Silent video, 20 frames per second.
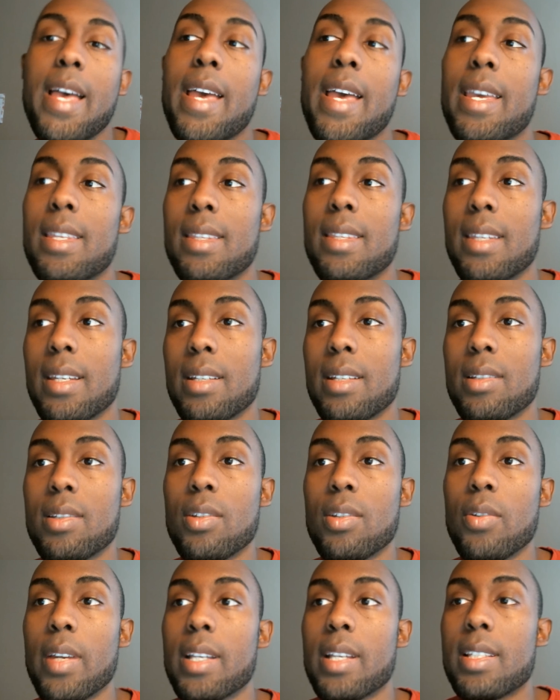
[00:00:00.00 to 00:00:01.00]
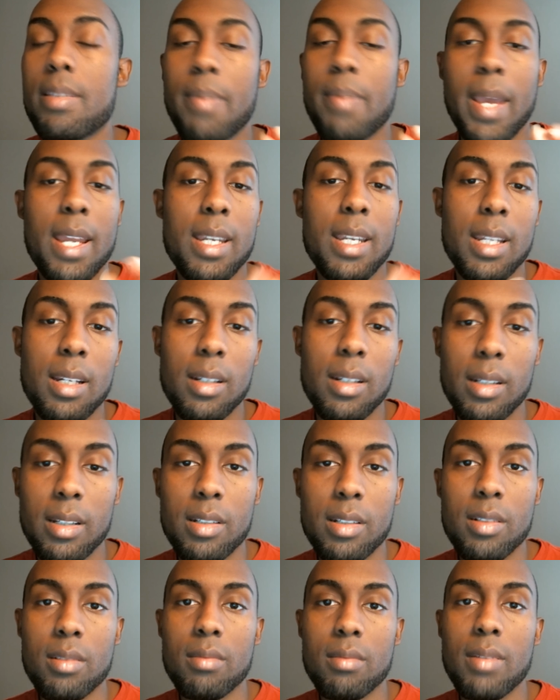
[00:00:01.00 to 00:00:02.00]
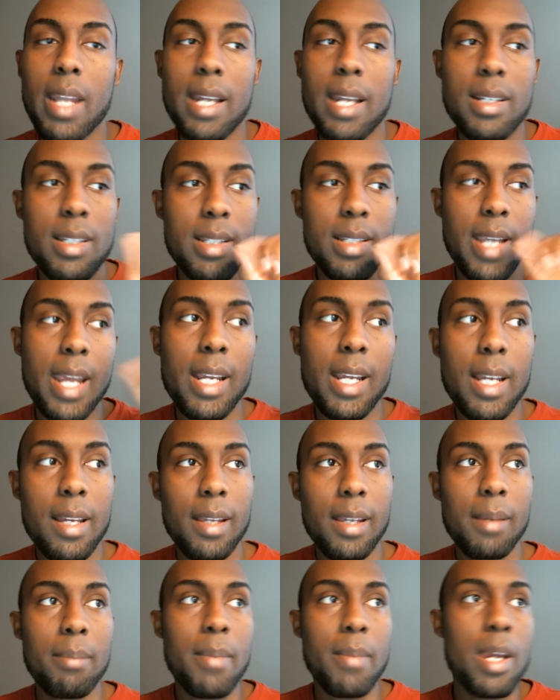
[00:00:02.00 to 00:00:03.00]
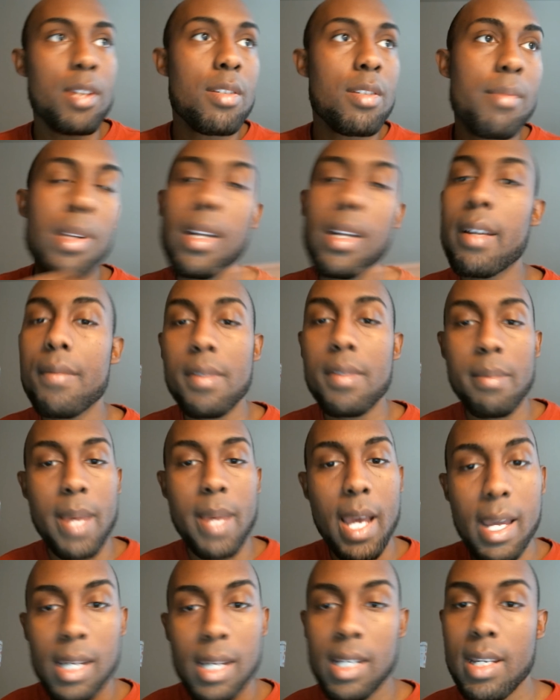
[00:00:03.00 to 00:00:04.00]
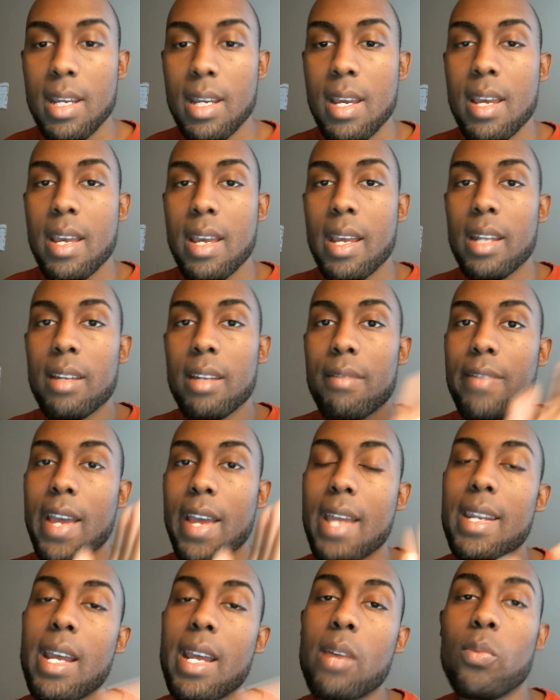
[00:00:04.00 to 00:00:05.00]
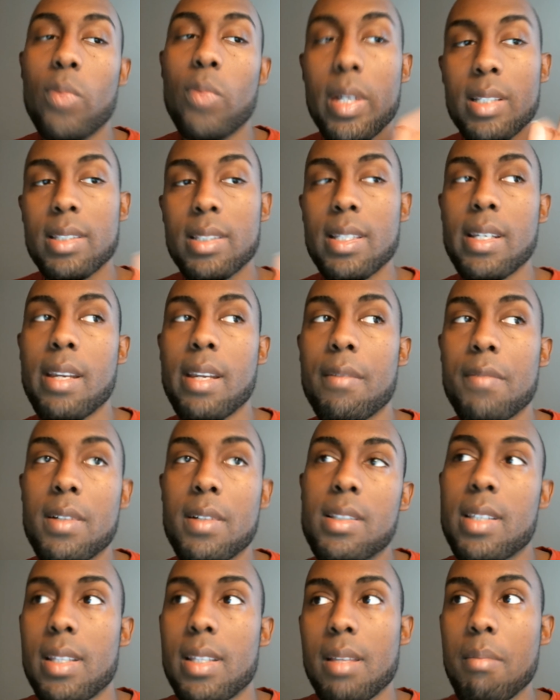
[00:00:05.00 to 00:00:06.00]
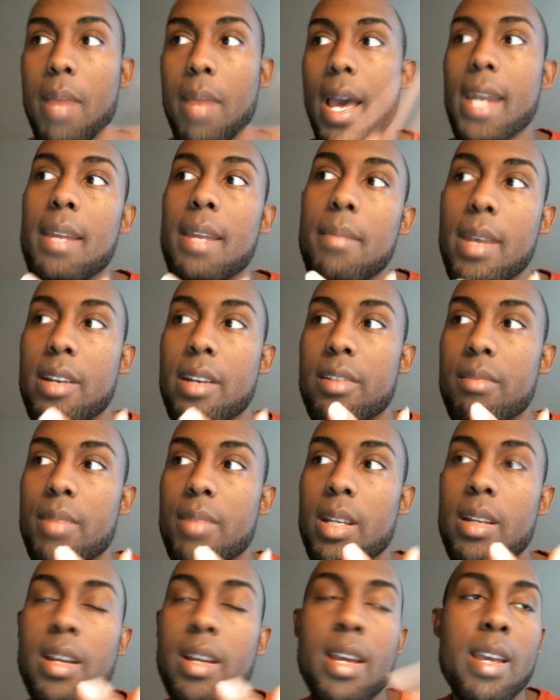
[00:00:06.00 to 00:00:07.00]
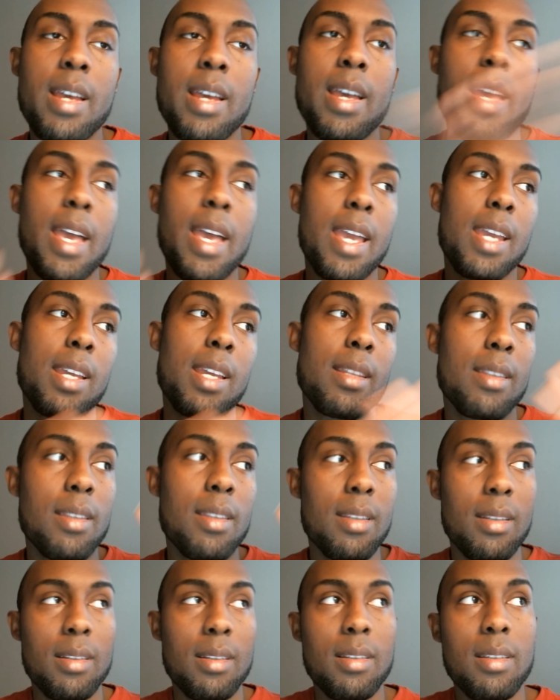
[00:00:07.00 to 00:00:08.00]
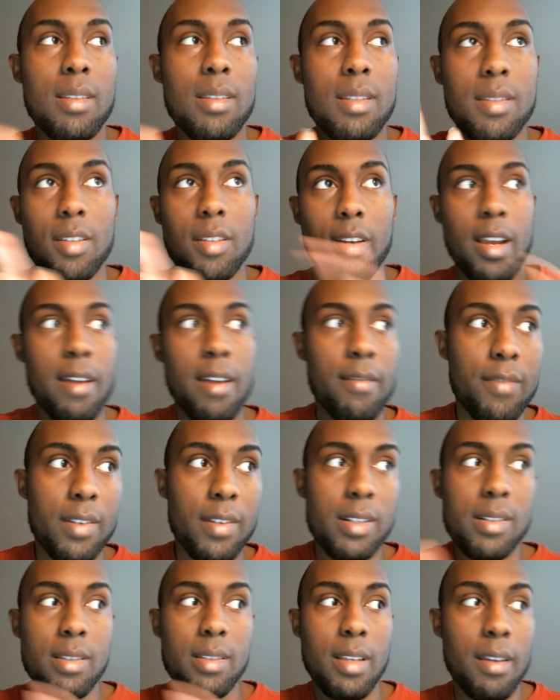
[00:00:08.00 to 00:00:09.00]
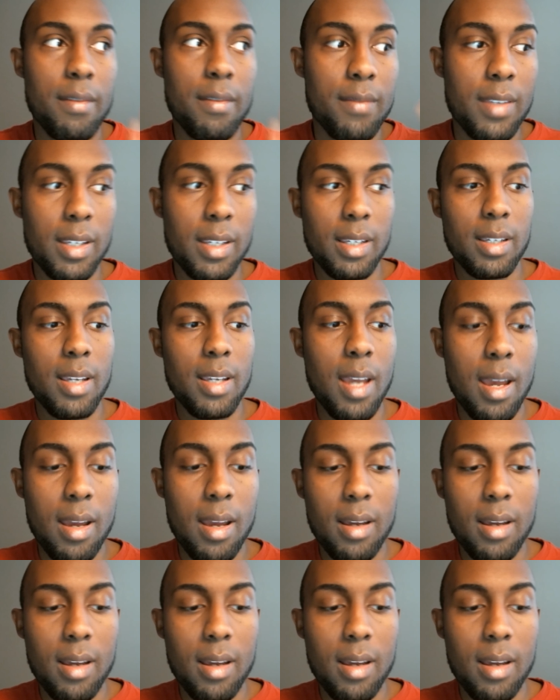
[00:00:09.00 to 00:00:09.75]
and then to expand it a little. Like to take a measurement of the body and to find out what's the difference in the body measurement and the circumference of the